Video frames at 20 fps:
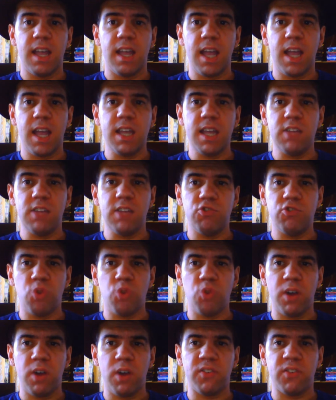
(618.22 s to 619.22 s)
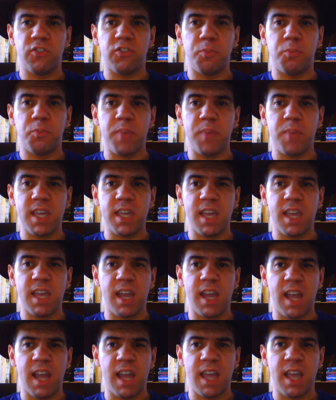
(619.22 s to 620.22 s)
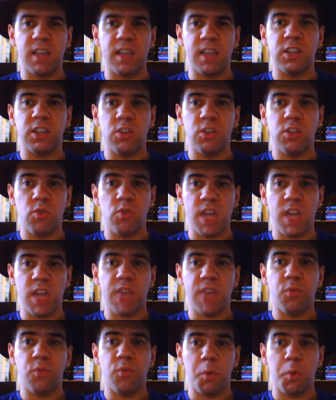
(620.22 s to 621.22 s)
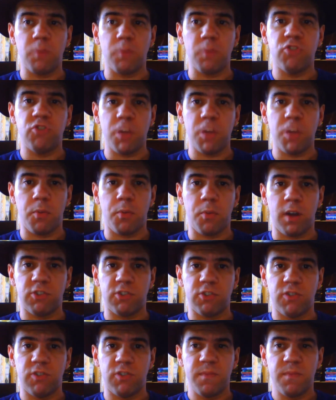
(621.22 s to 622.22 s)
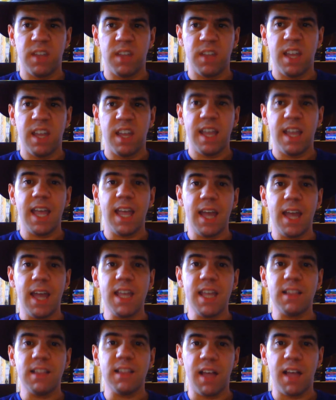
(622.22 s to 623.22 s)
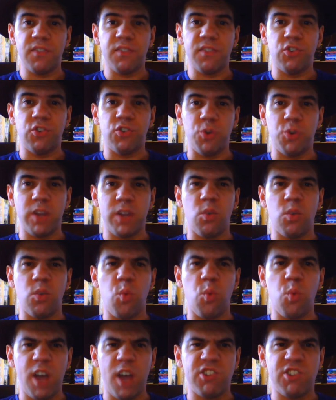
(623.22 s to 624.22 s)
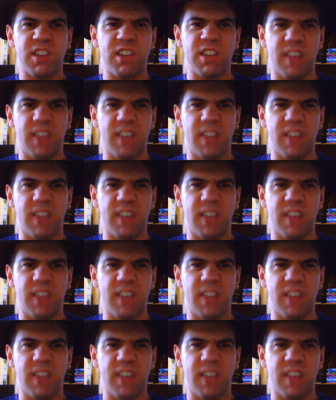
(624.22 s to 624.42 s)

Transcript: and he enjoys speaking in a unique form of gibberish, and he loves doing the wedgie